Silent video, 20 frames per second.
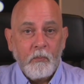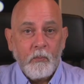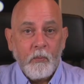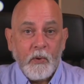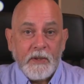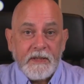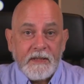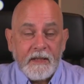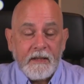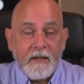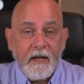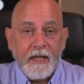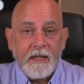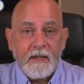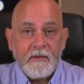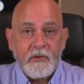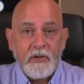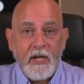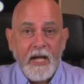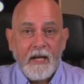What's the kind
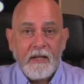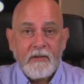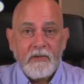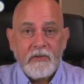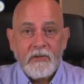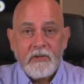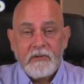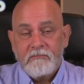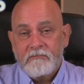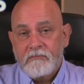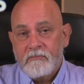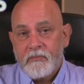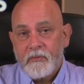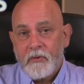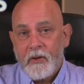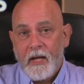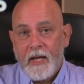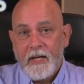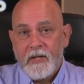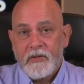of challenge?
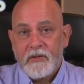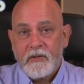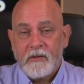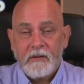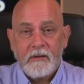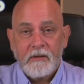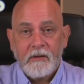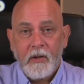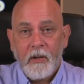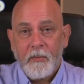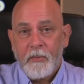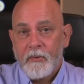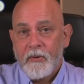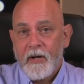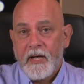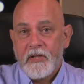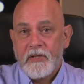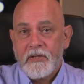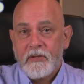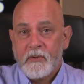Relational,
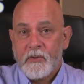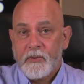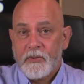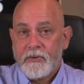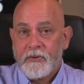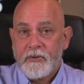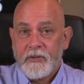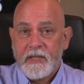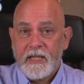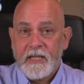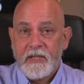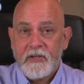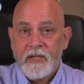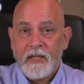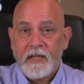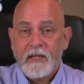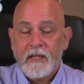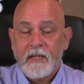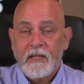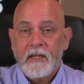operational, or
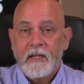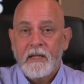strategic?